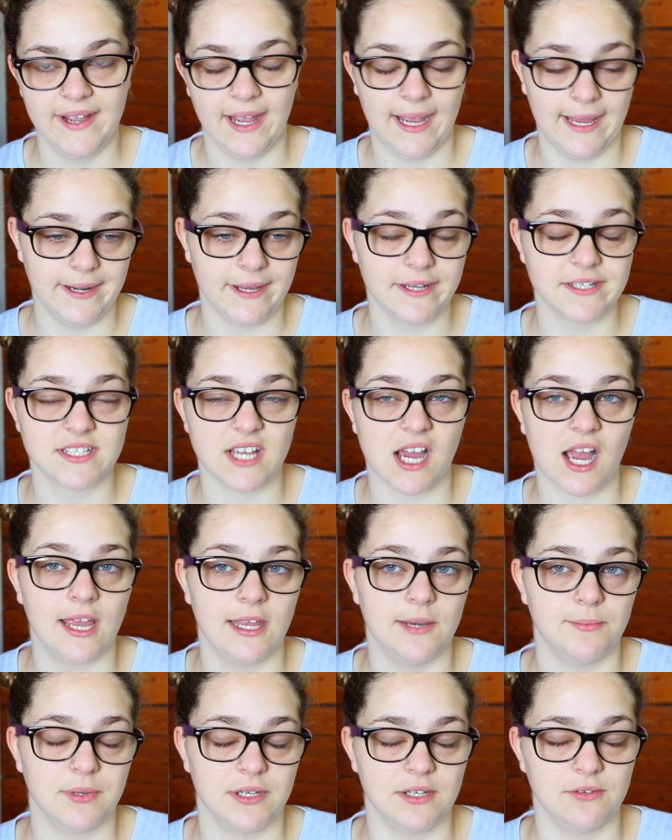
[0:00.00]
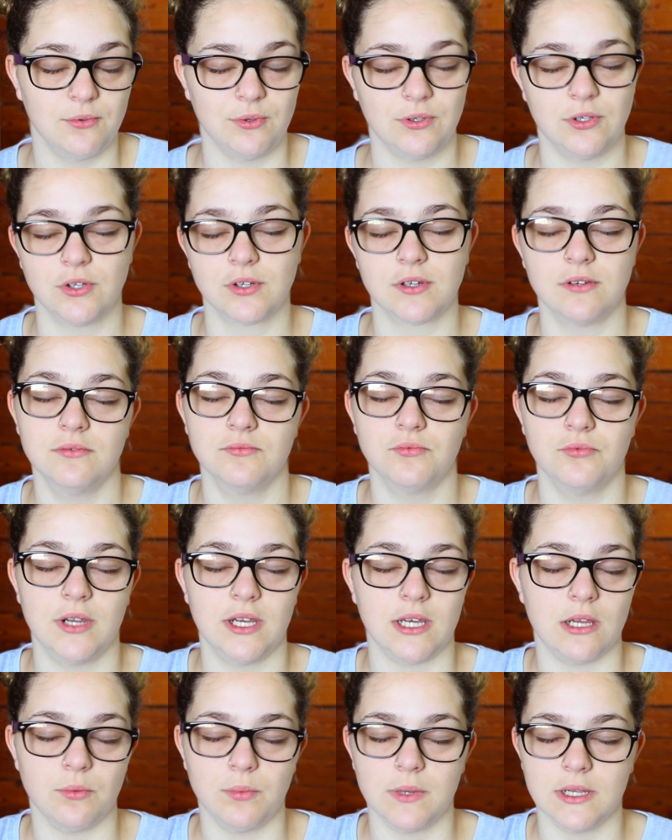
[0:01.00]
I'd untie it, but it would look
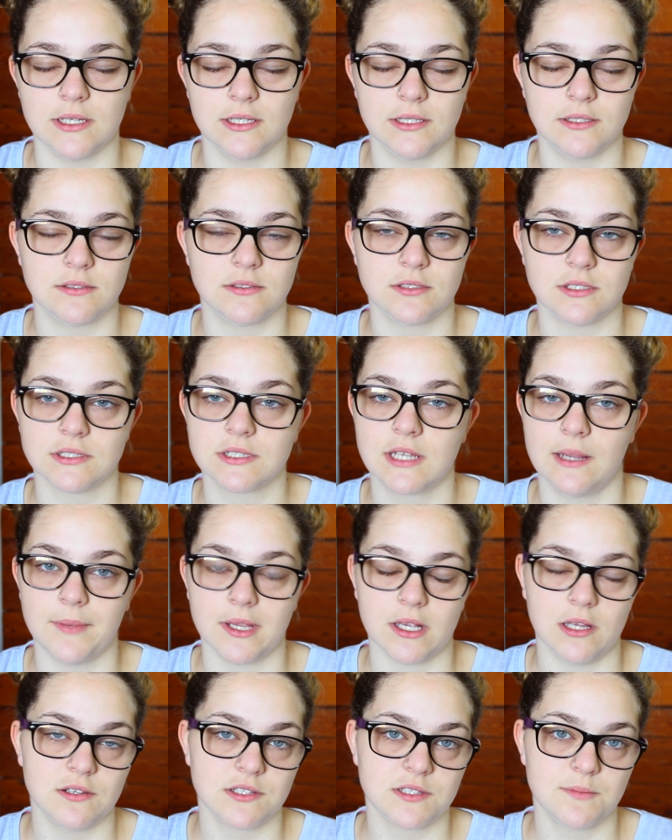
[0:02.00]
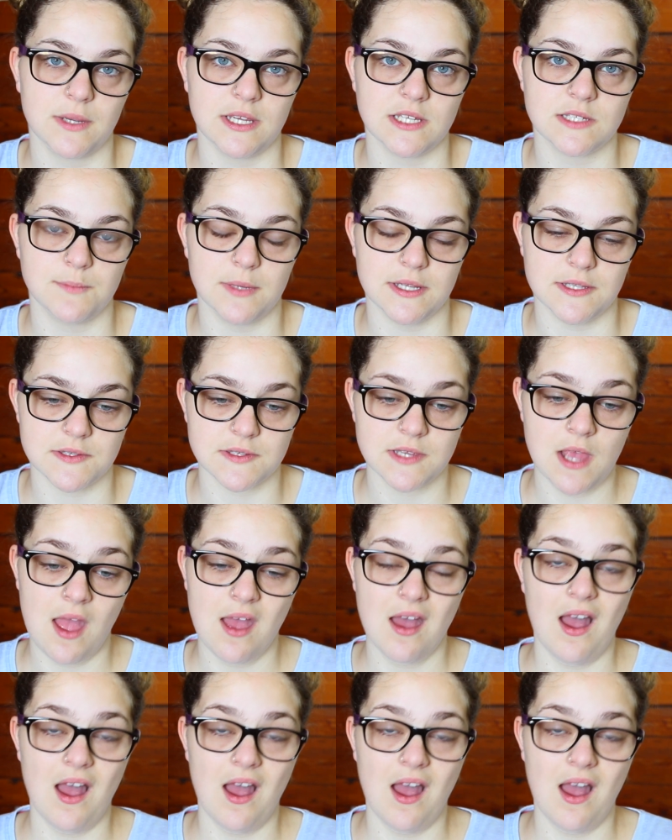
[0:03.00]
really weird just coming out of space buns.